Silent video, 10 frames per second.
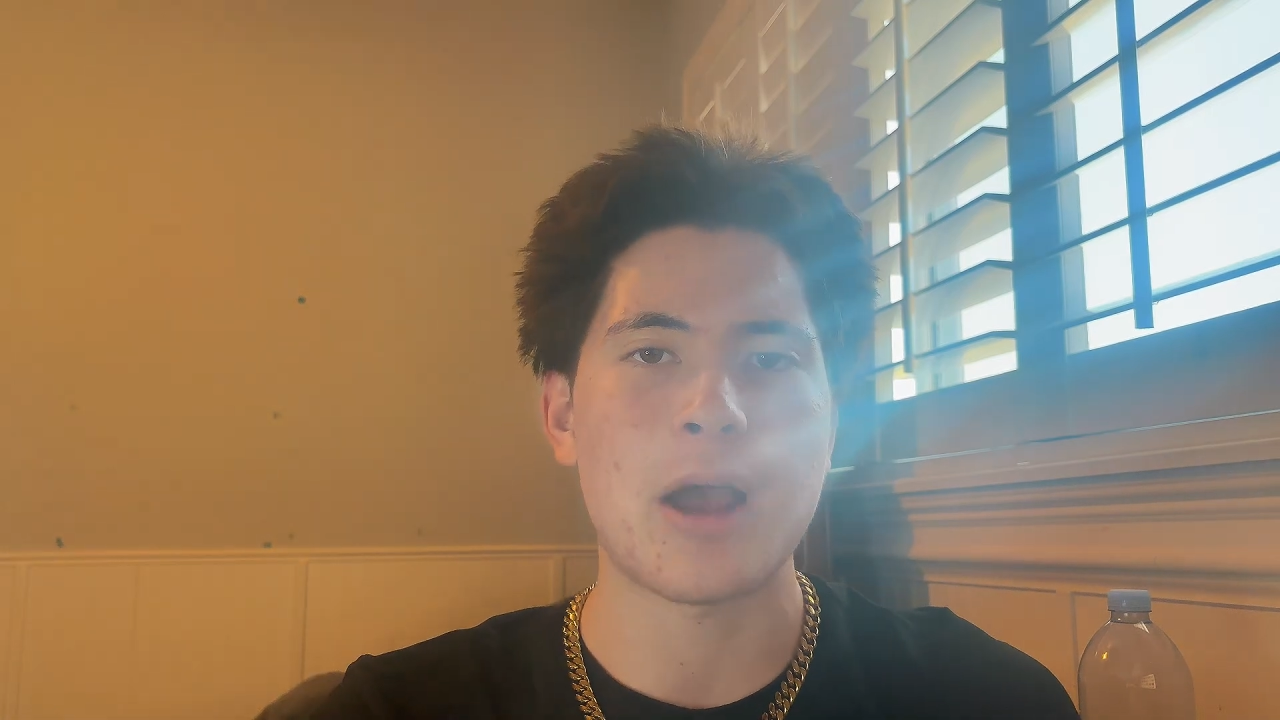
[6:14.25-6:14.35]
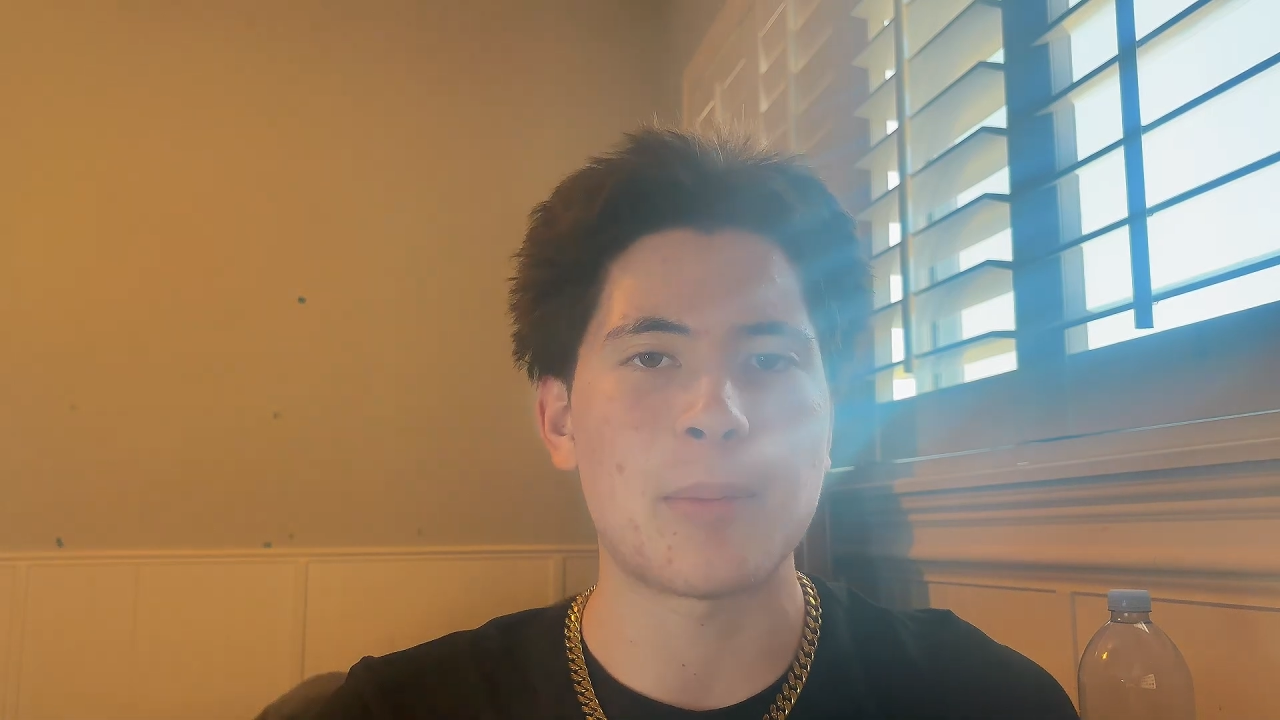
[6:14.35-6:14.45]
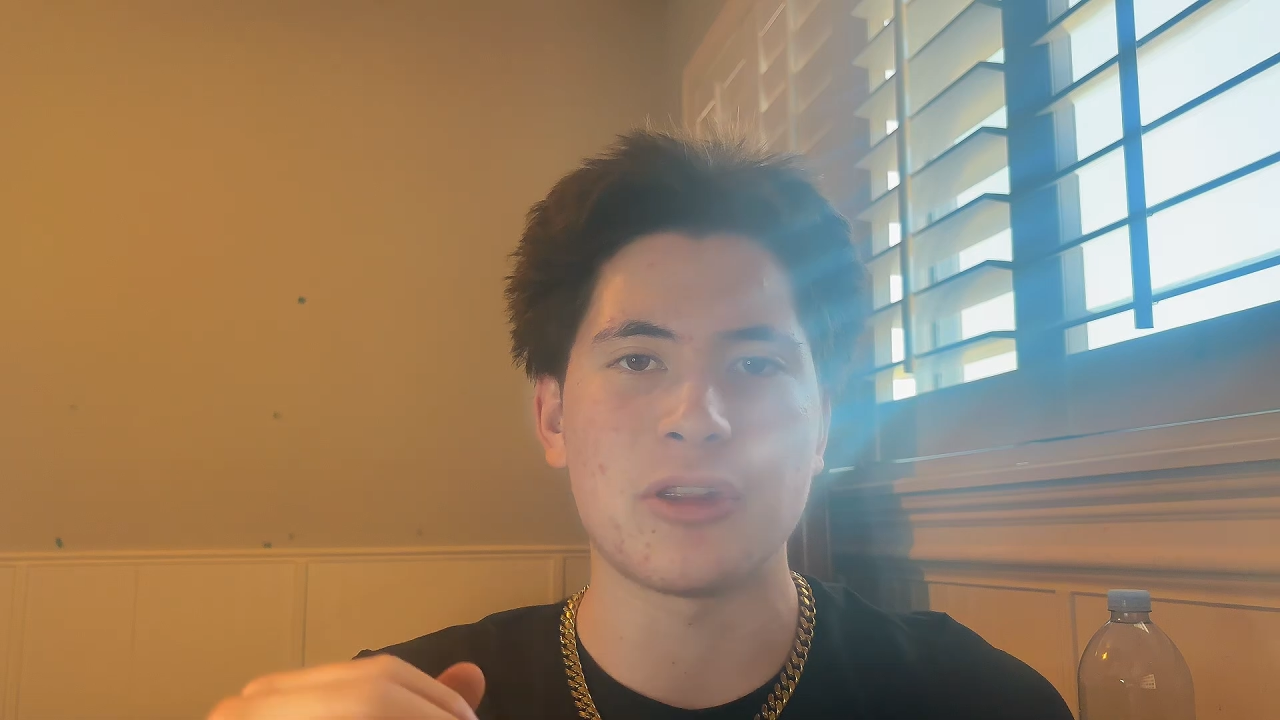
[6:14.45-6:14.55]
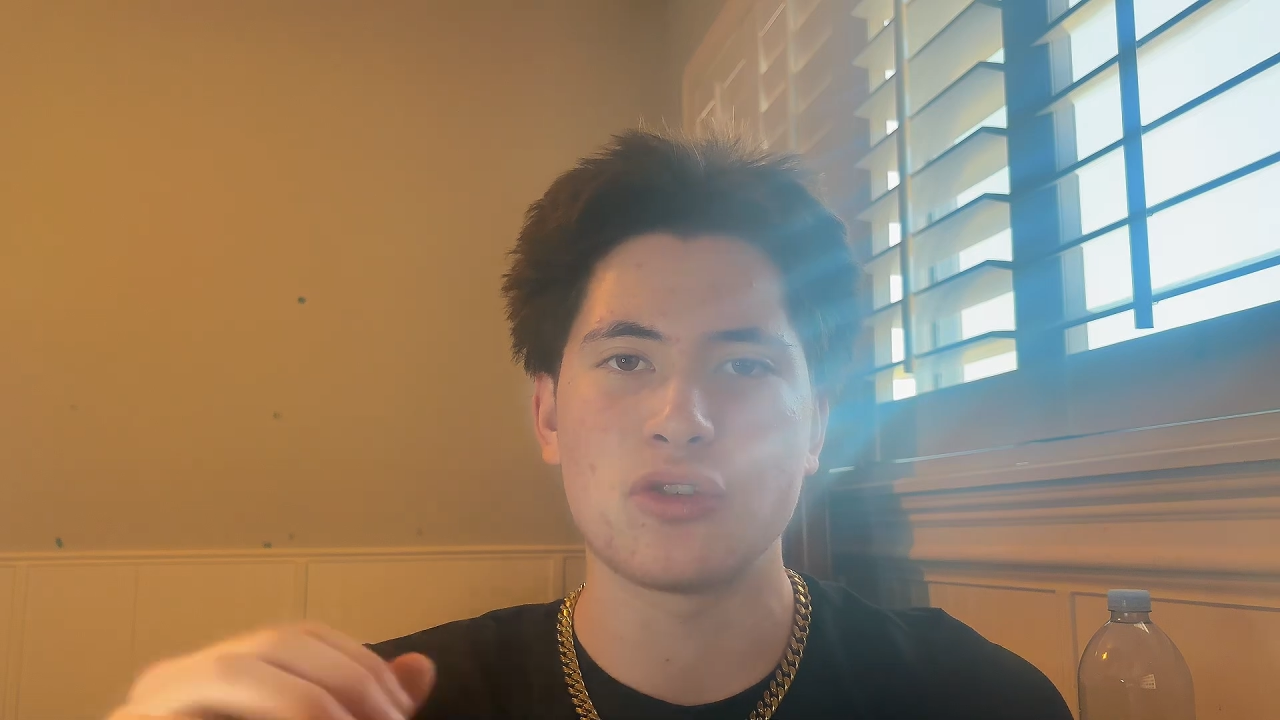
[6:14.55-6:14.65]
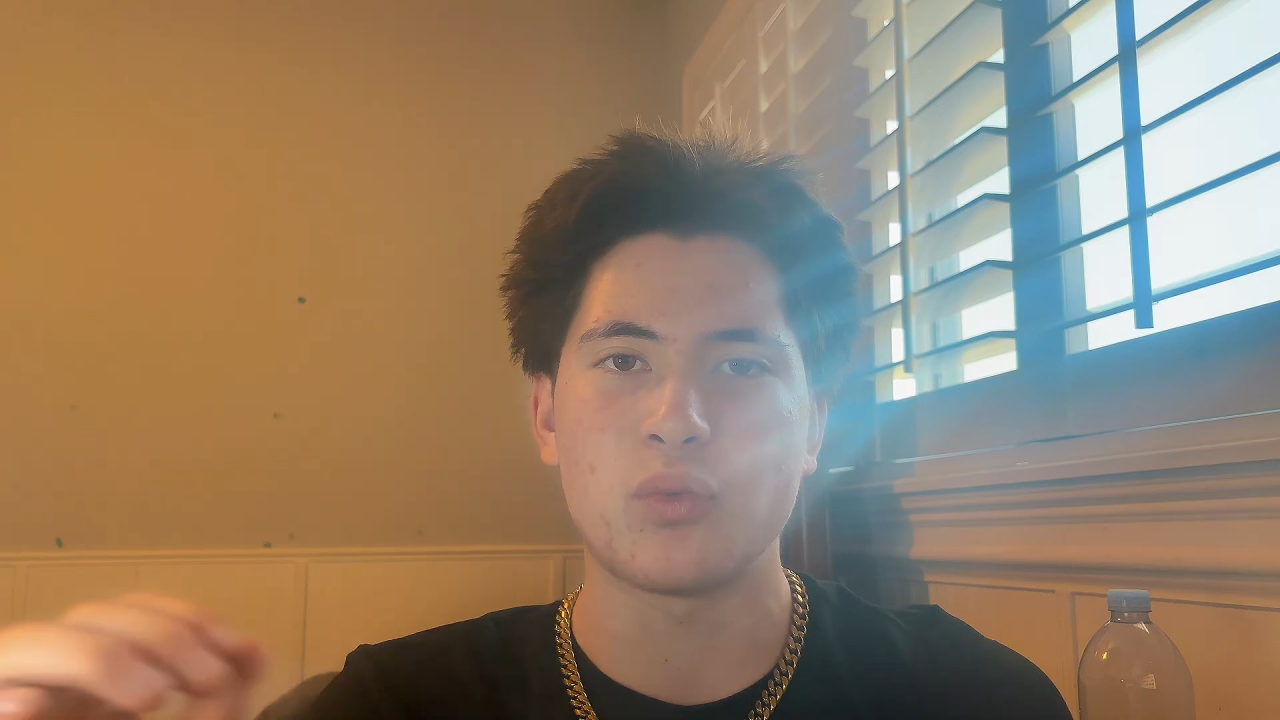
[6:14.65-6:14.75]
how
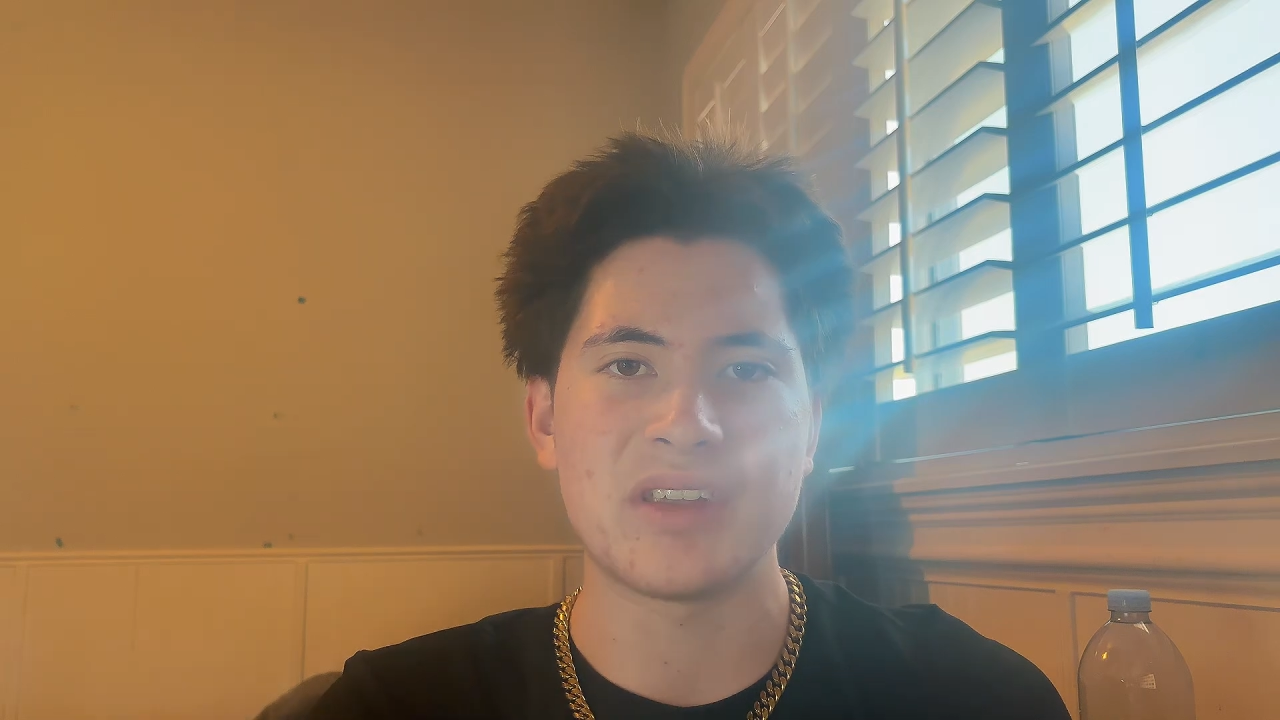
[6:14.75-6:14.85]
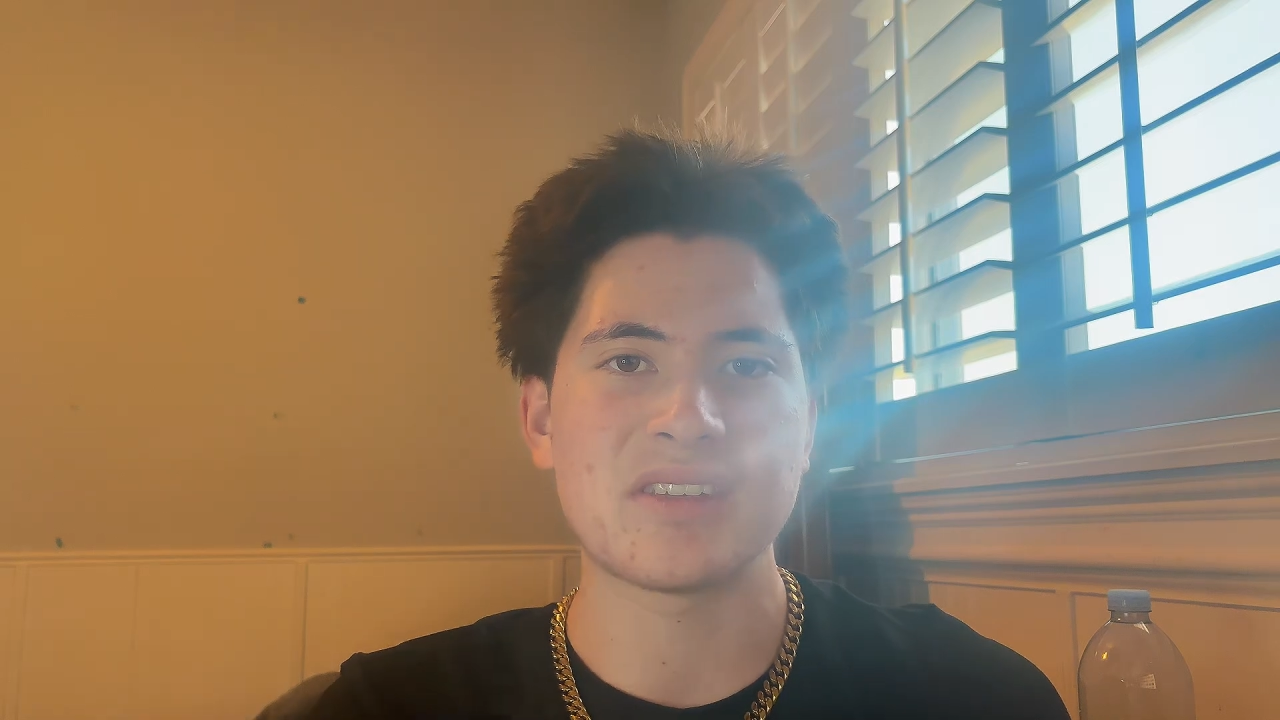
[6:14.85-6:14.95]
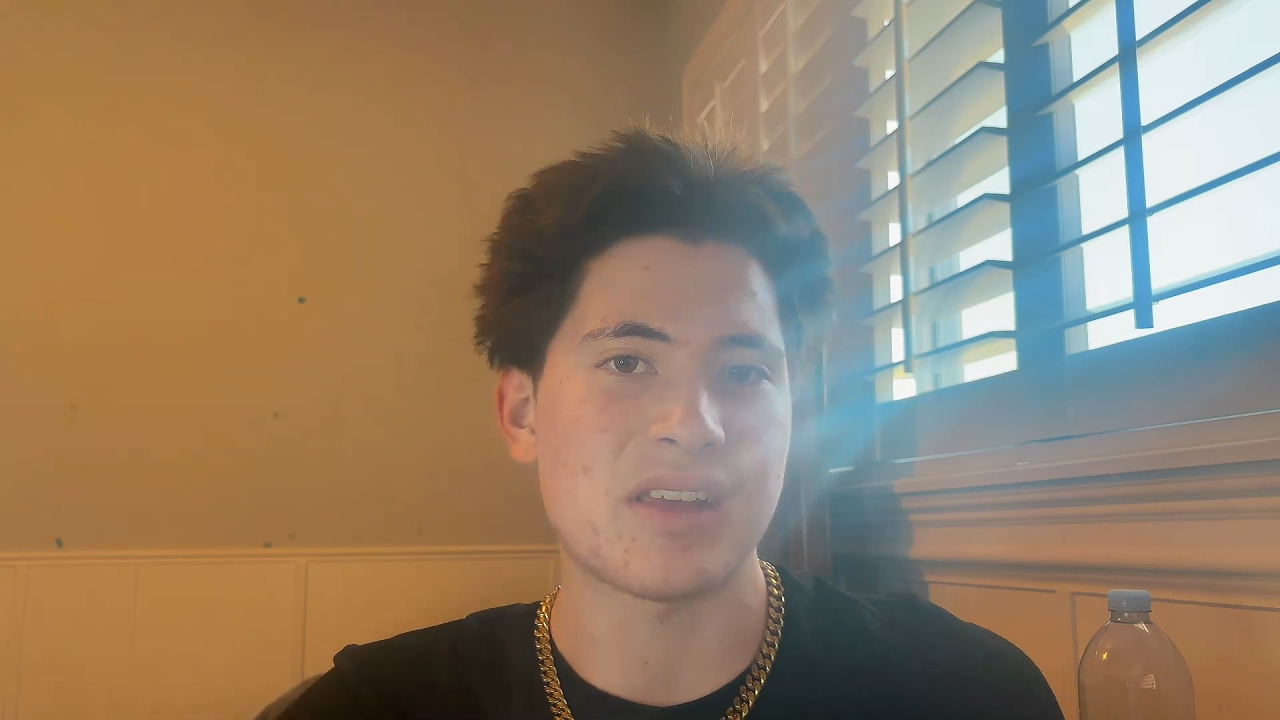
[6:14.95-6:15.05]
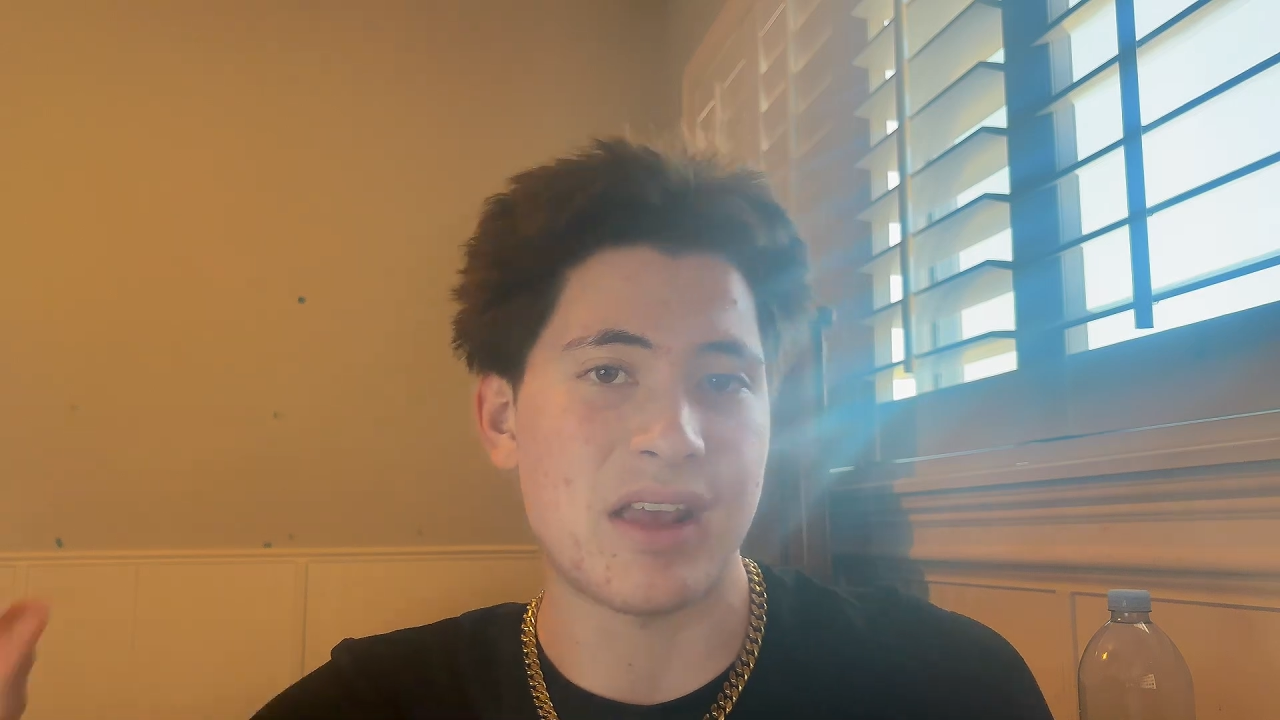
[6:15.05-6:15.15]
many twists